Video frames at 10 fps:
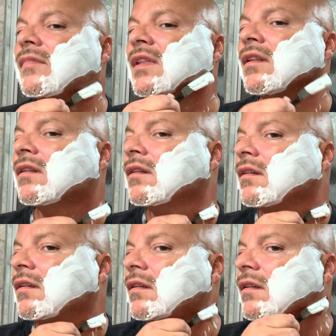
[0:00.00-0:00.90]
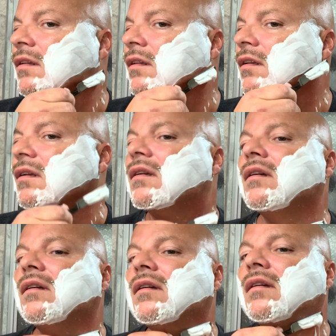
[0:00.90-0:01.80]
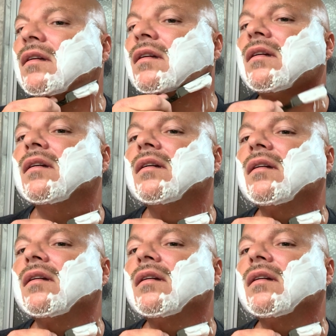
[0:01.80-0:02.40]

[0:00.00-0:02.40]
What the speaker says: No one is speaking in this clip.